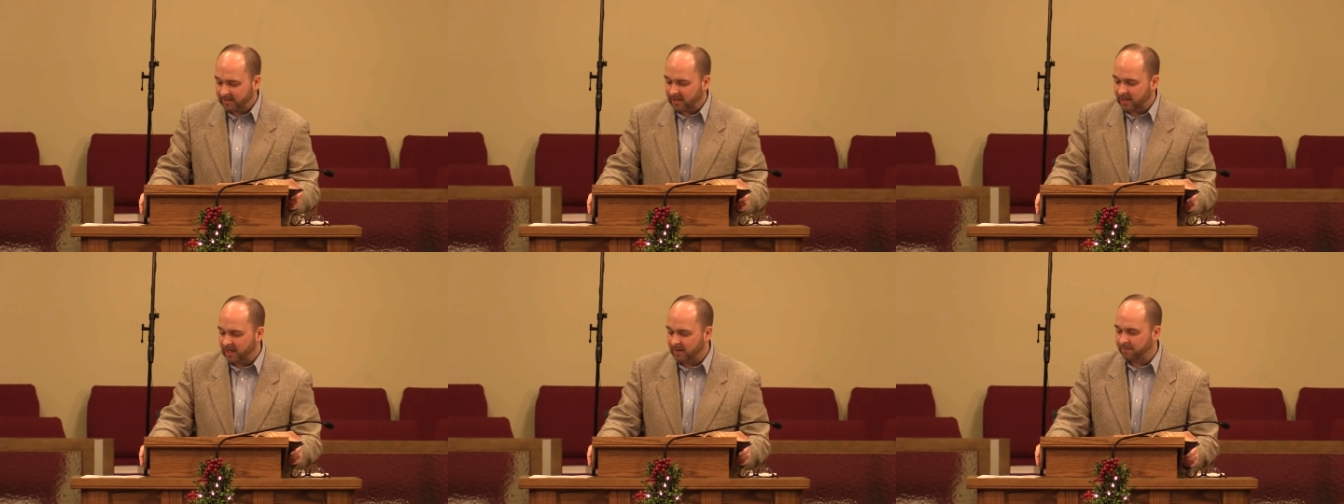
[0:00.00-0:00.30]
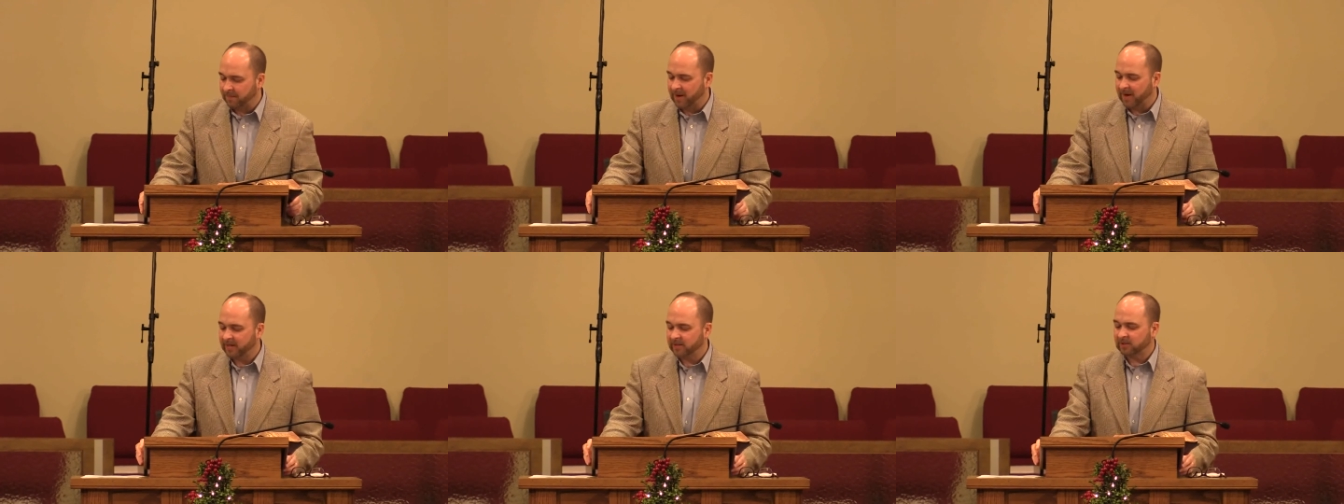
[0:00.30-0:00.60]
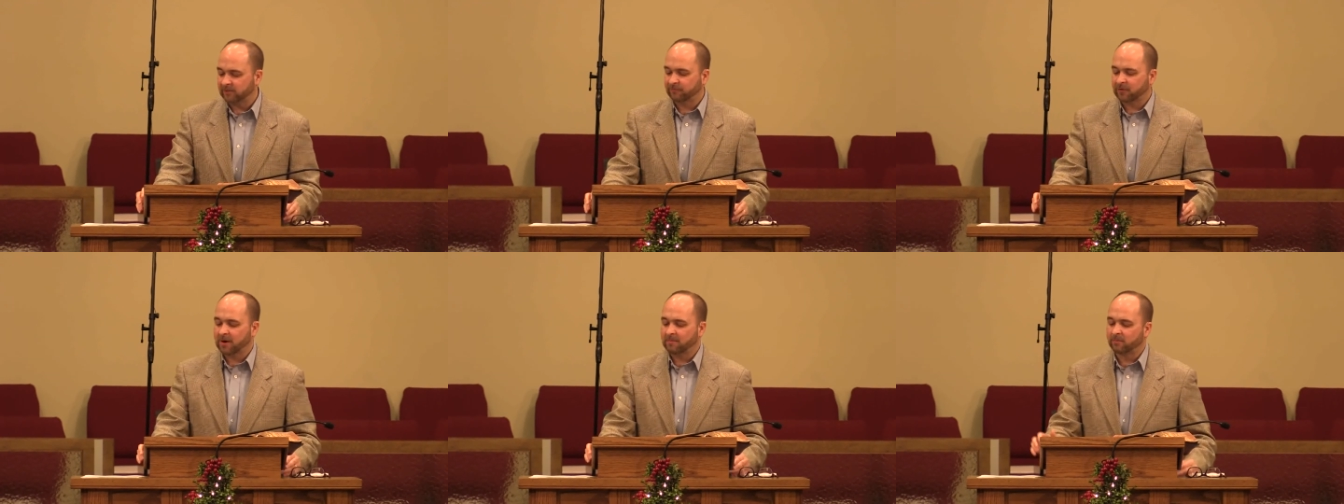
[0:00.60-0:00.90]
keep
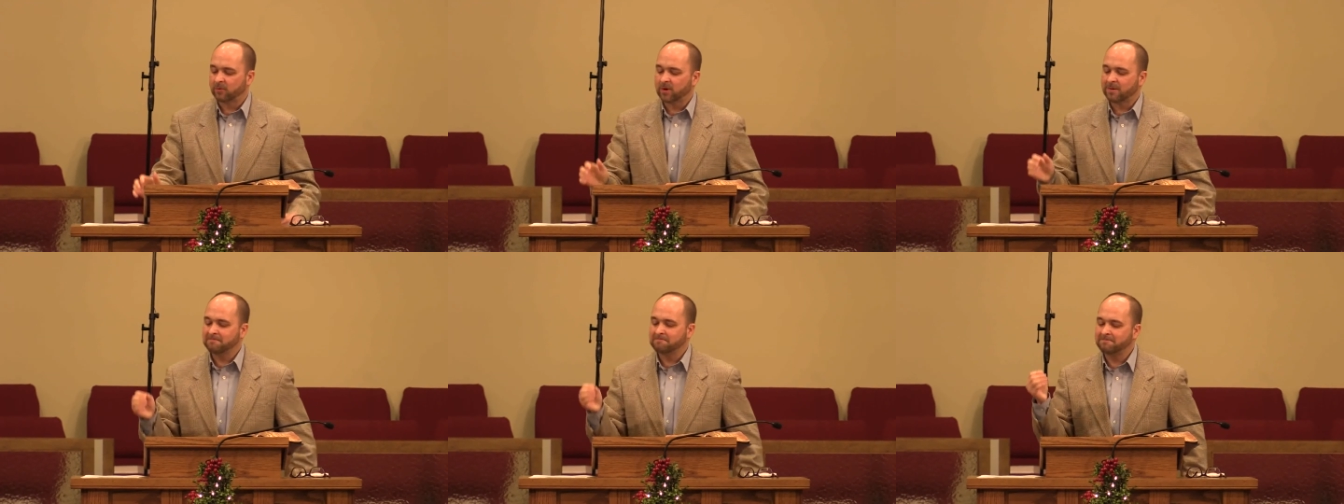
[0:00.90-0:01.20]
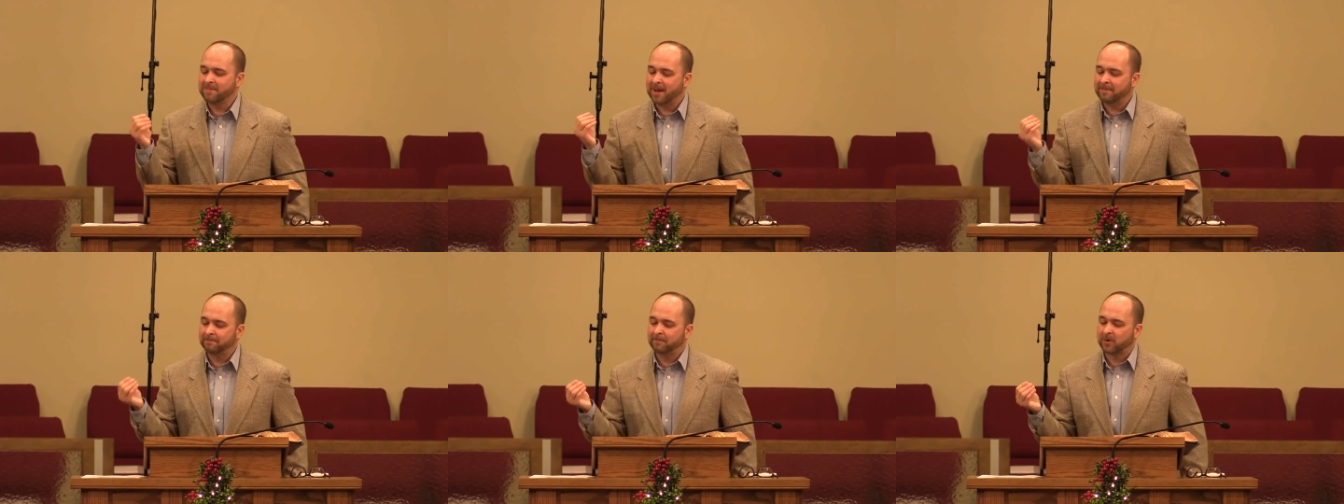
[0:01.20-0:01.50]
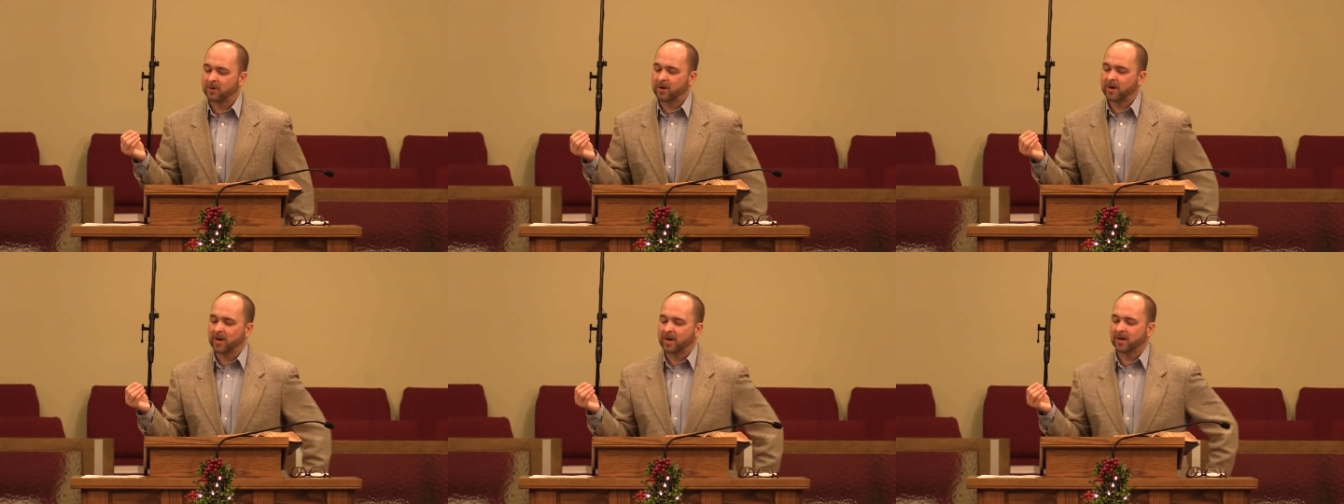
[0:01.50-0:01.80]
us from
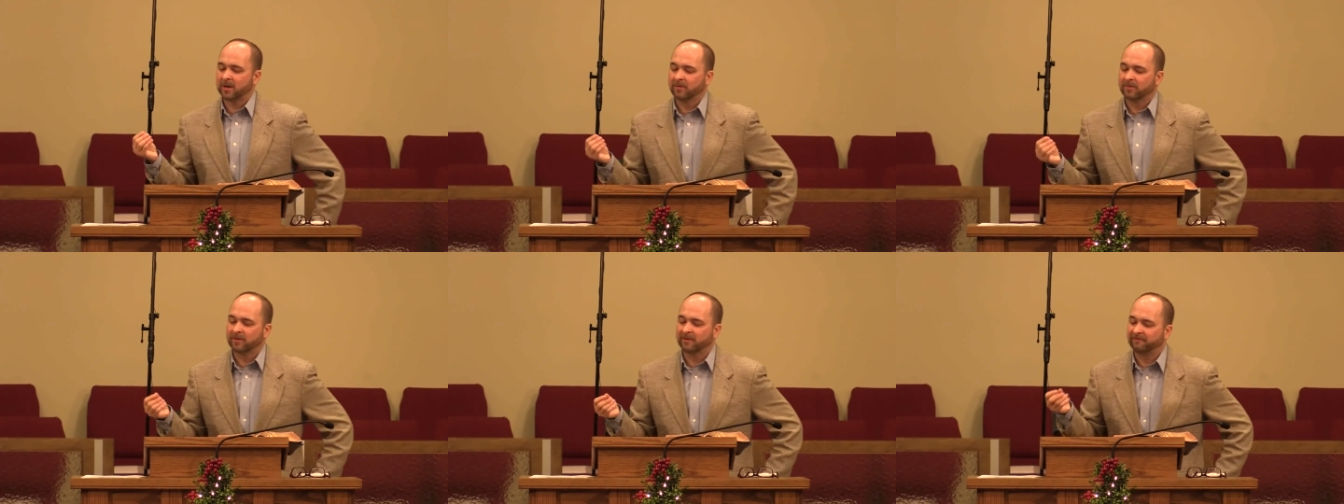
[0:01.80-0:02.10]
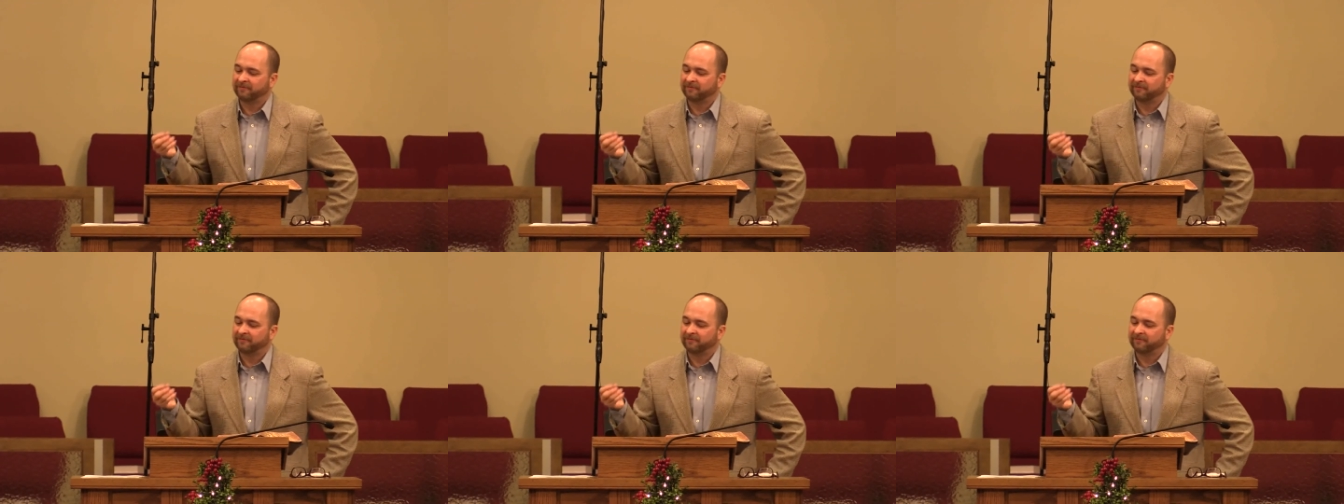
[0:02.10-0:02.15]
remembering the